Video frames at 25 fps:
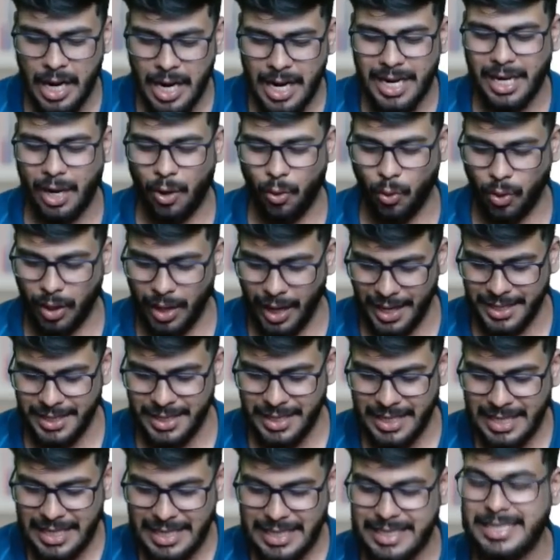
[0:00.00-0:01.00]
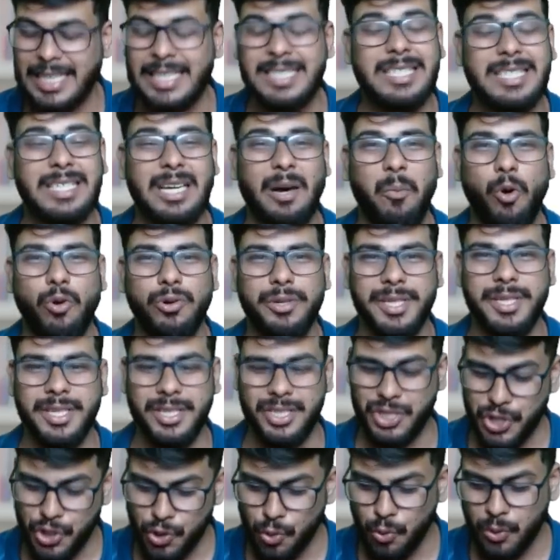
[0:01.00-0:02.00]
Now guys, that's about
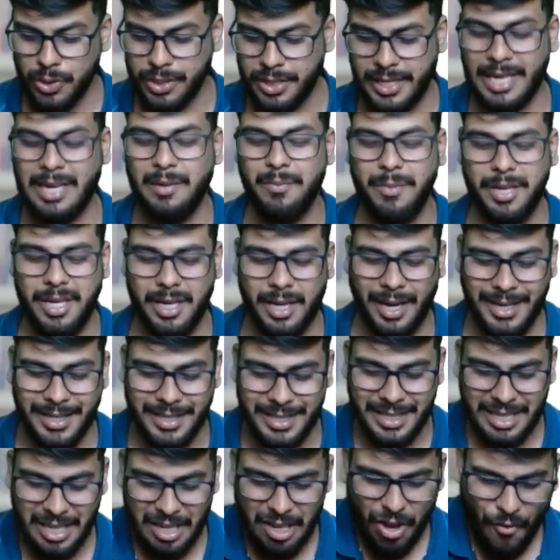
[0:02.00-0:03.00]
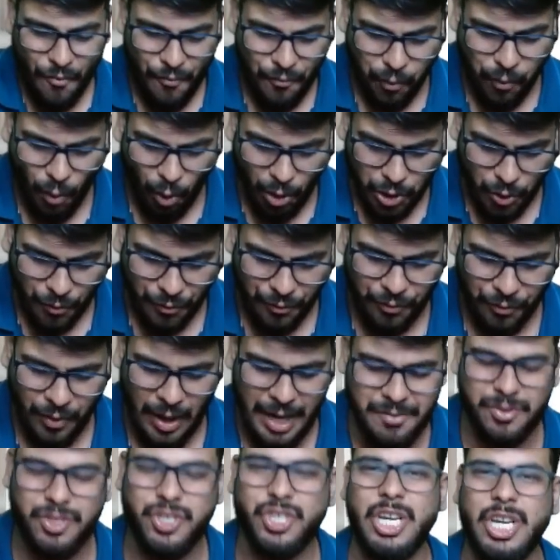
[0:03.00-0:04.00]
this. You tell me guys, 4 to
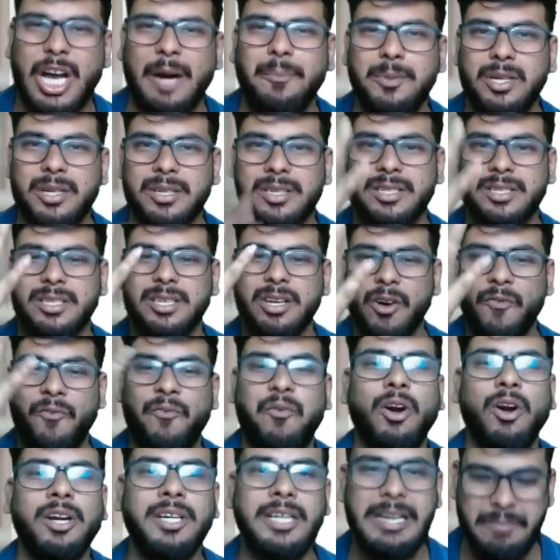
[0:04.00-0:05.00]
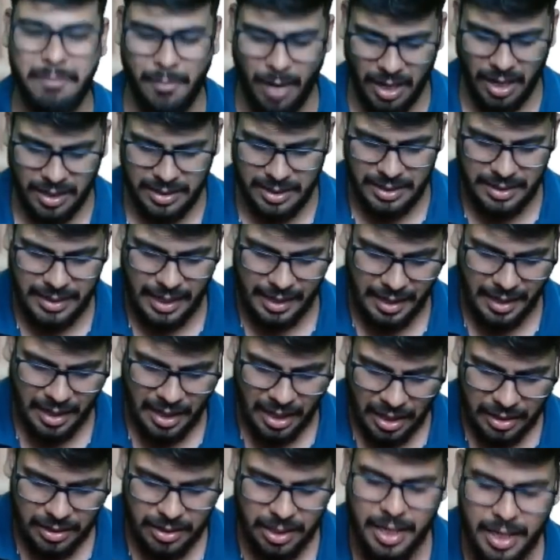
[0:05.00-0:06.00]
5 chapters, 40 marks is done,
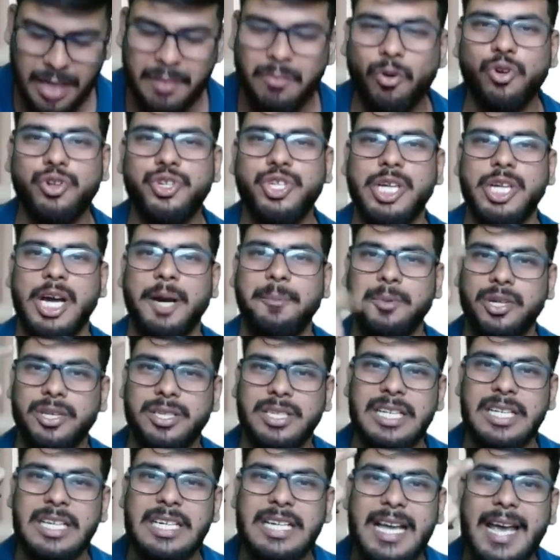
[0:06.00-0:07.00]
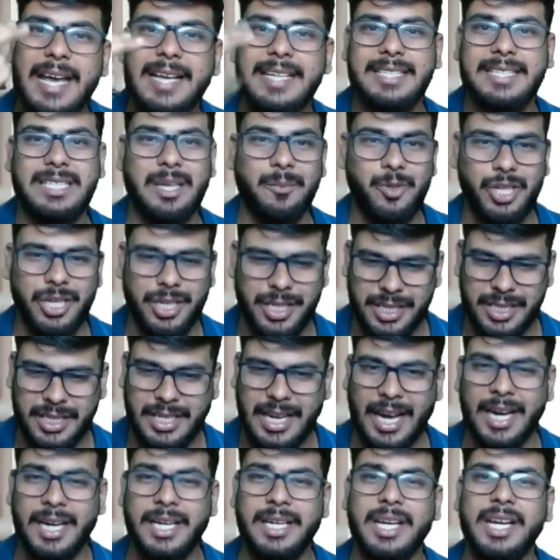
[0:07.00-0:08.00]
3 more chapters, exemption is
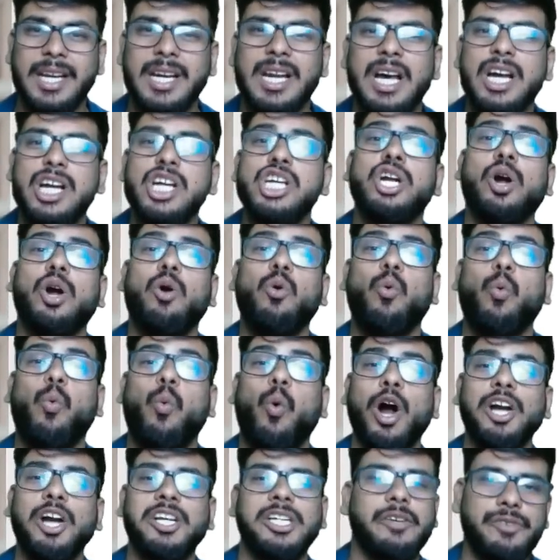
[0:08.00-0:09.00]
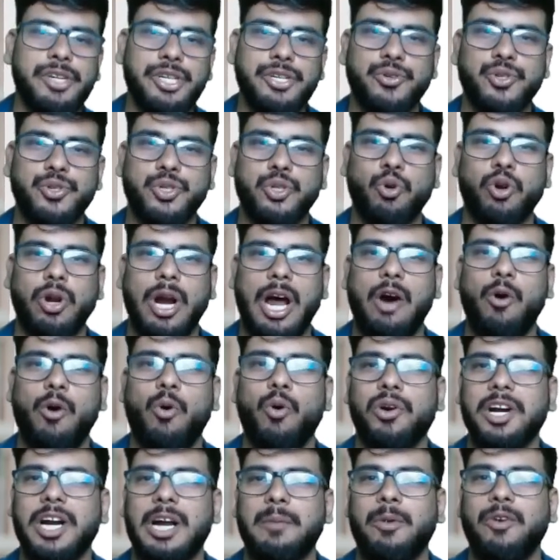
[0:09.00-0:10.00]
guaranteed. Now whatever you score
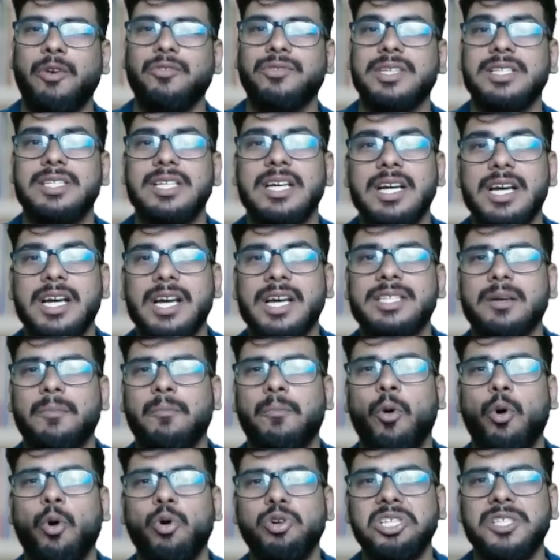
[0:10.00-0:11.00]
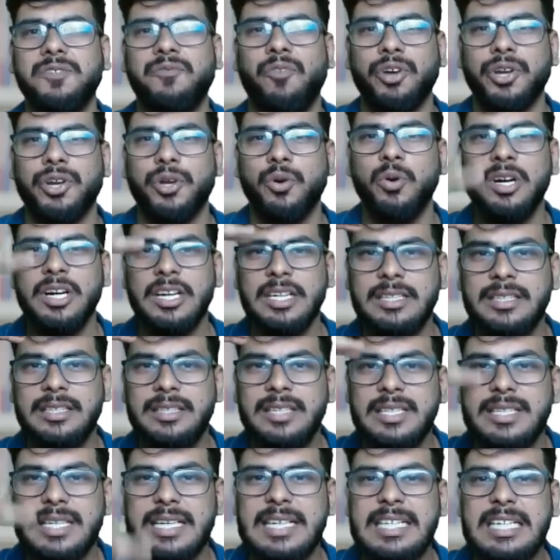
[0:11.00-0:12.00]
over and above this is a bonus for you.
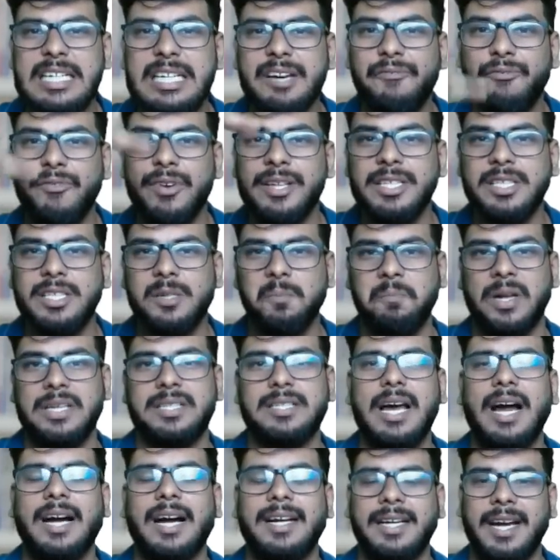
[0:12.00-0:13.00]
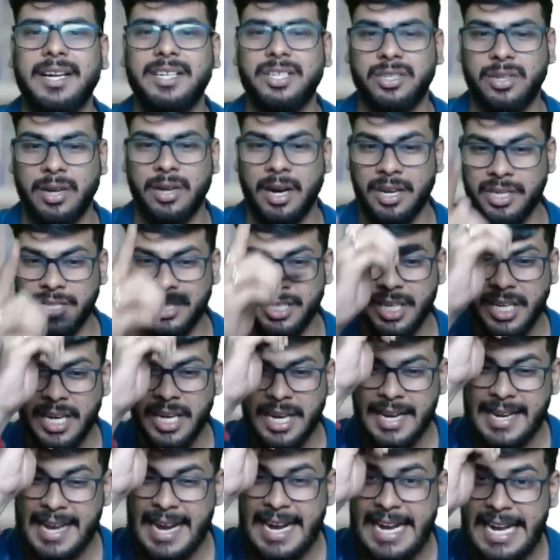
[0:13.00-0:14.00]
This defense plus attack strategy
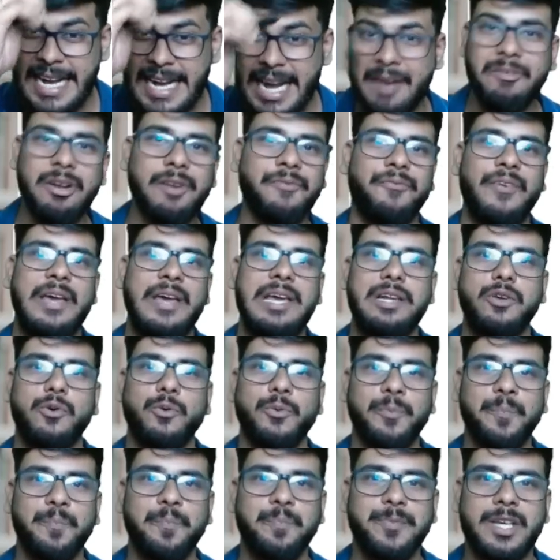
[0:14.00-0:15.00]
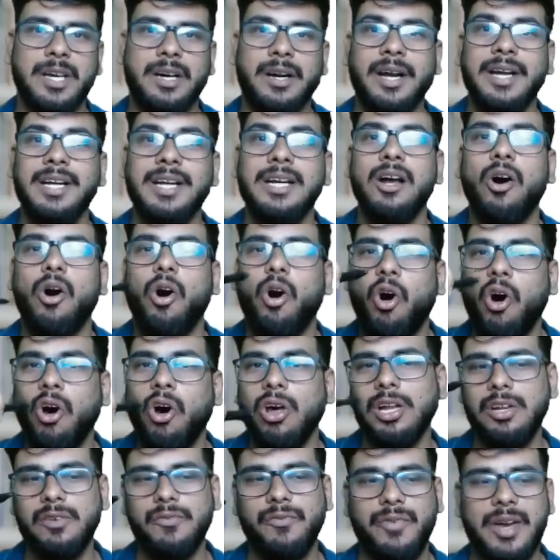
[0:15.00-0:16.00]
can never fail you, right?
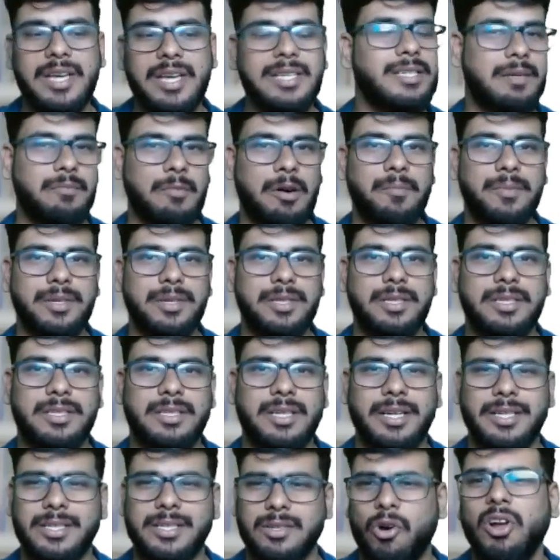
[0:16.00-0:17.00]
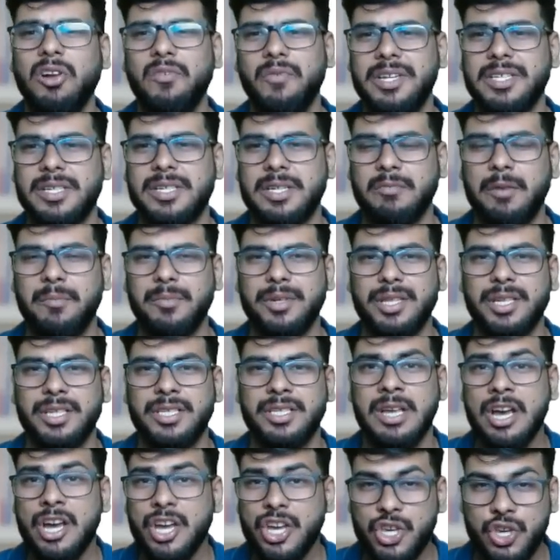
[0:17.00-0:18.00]
Always remember this guys, always remember
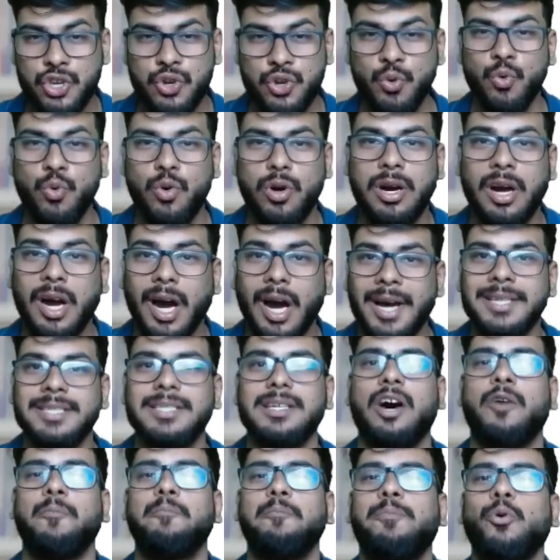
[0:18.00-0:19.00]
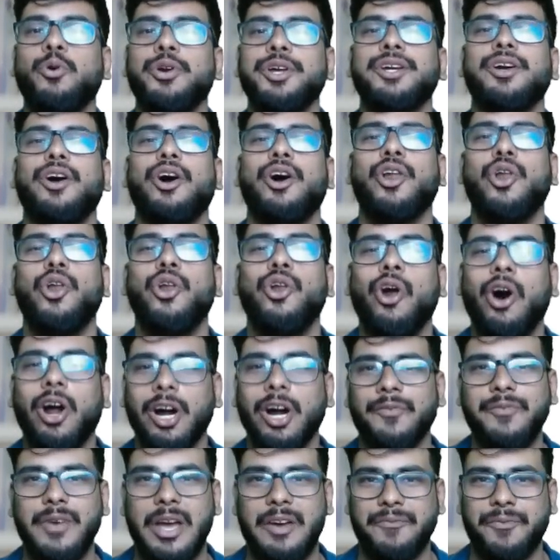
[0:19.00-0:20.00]
this. You guys are putting a lot
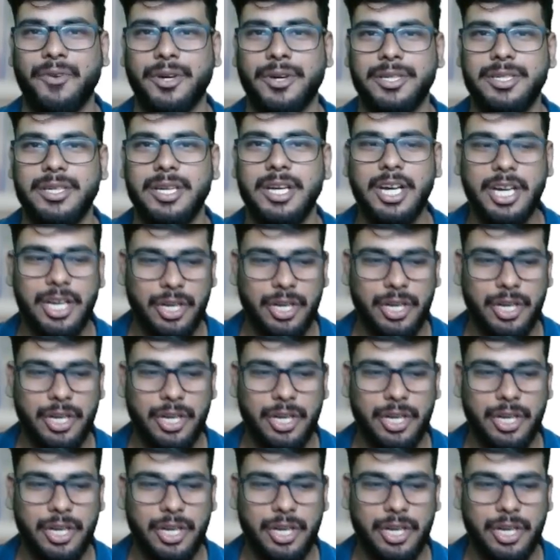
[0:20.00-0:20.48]
of efforts.